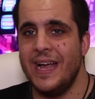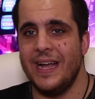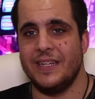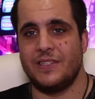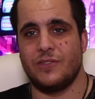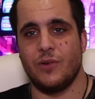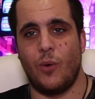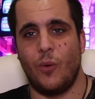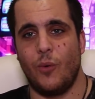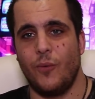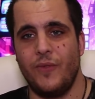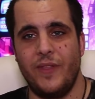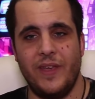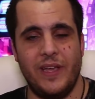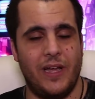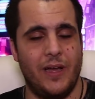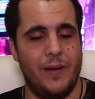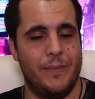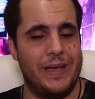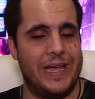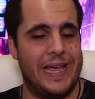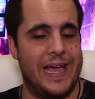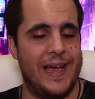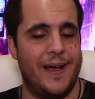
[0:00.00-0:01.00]
It's only
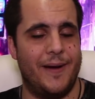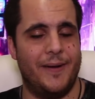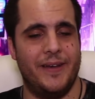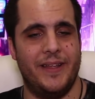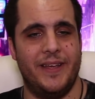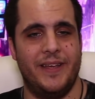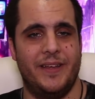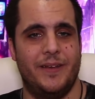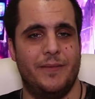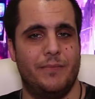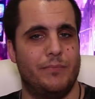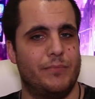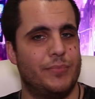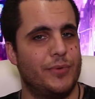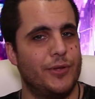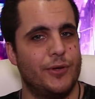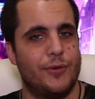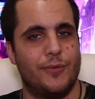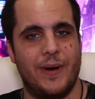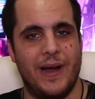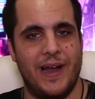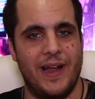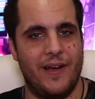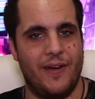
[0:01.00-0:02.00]
coming out in
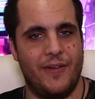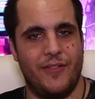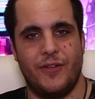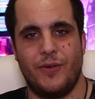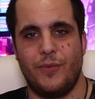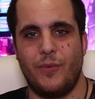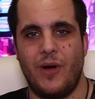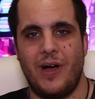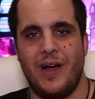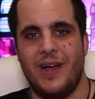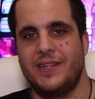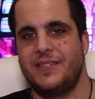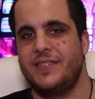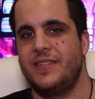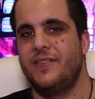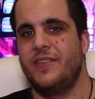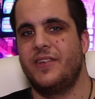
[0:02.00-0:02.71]
Blu-ray otherwise,